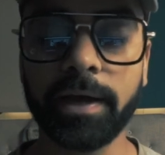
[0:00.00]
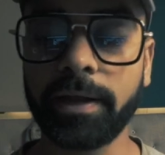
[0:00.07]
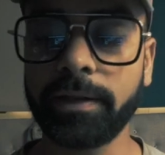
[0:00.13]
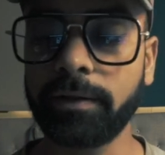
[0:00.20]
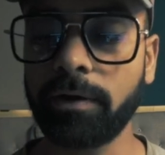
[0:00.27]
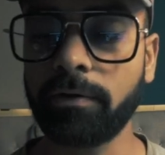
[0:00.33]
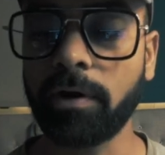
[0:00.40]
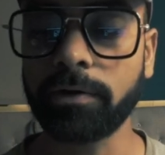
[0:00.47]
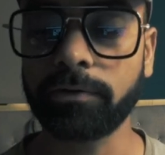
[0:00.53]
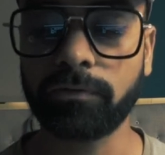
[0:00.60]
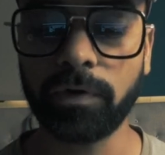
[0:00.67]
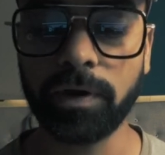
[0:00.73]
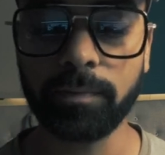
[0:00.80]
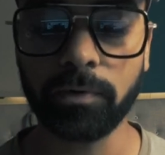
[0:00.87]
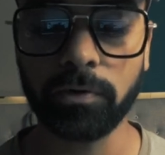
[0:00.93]
And there are
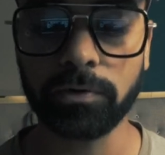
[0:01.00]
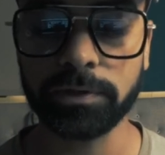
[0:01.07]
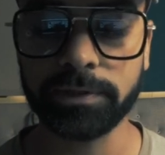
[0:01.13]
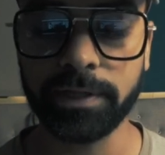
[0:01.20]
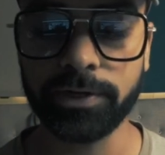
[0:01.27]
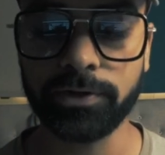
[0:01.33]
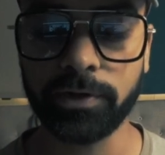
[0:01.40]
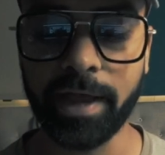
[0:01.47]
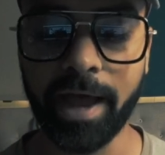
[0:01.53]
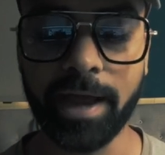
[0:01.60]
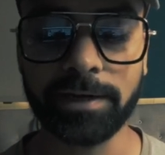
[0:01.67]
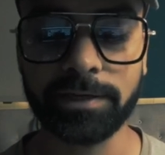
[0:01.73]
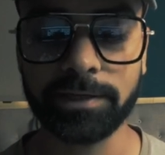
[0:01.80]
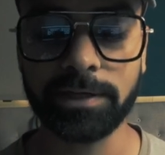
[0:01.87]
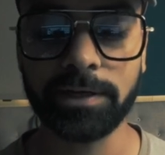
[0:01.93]
3 more that you
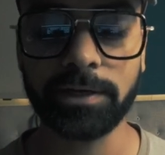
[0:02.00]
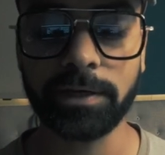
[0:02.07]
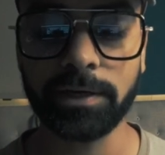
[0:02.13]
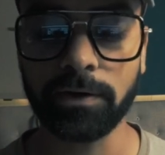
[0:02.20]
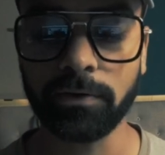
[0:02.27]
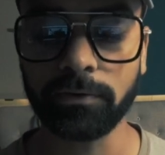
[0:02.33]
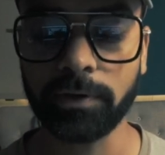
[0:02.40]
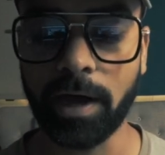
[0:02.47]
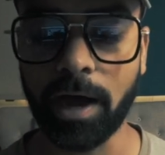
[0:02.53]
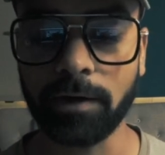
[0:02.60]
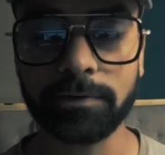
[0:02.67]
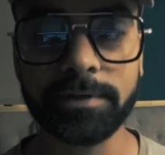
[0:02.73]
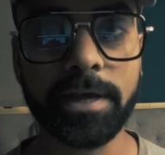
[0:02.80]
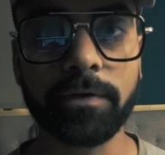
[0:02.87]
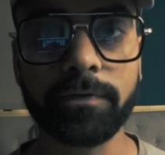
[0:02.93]
can't see on the
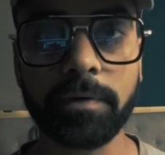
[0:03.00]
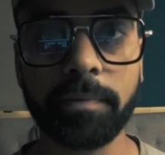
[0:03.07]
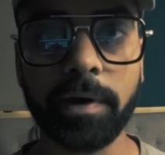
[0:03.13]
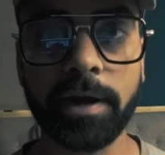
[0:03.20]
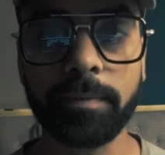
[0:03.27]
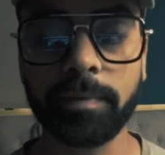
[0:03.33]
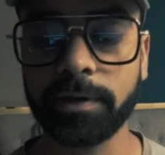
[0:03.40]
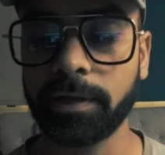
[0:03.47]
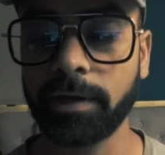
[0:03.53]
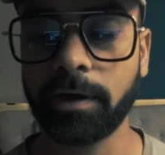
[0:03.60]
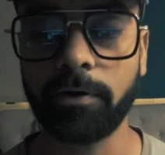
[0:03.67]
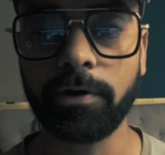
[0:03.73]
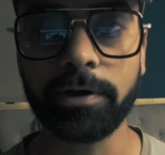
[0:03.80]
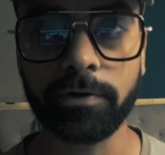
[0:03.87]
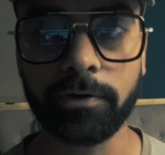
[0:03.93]
outside of the body, but they
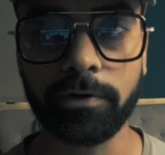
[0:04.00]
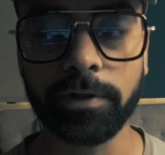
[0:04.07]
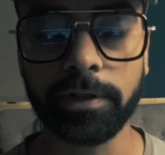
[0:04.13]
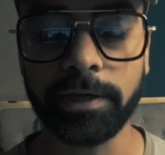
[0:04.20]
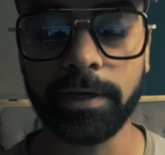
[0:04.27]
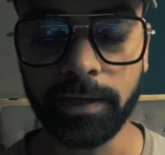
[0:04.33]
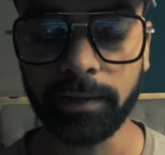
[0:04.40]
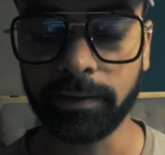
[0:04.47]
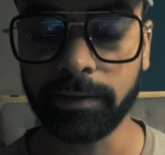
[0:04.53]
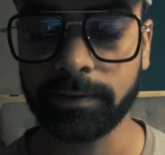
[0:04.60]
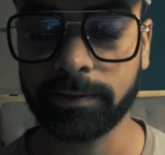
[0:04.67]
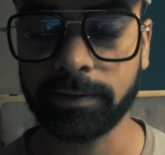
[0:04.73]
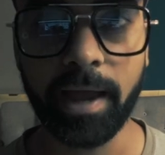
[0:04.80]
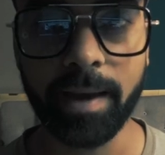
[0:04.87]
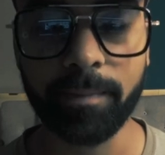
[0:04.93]
are internally in
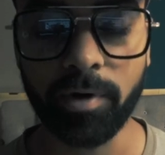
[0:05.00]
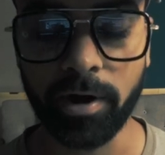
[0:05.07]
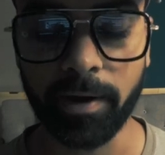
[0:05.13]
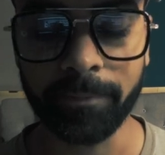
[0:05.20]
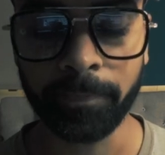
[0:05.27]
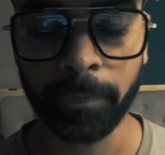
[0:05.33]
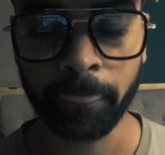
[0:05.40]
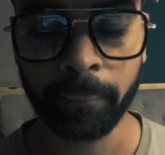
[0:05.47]
this camera.